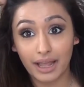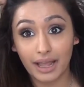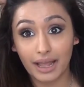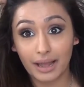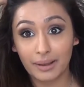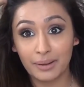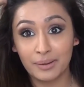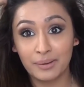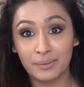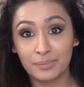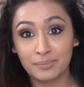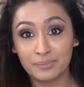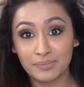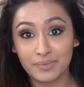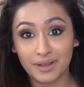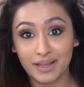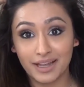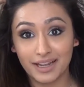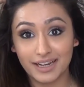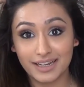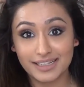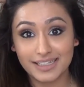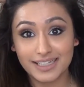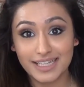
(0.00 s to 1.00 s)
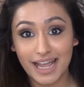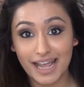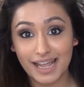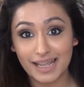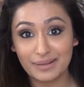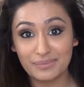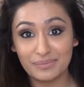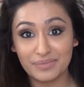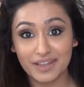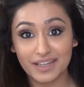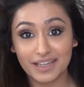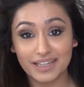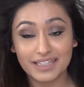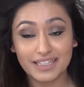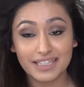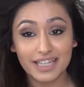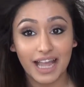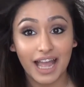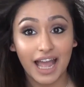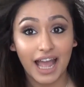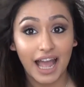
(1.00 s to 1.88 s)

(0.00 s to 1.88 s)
am gonna tame this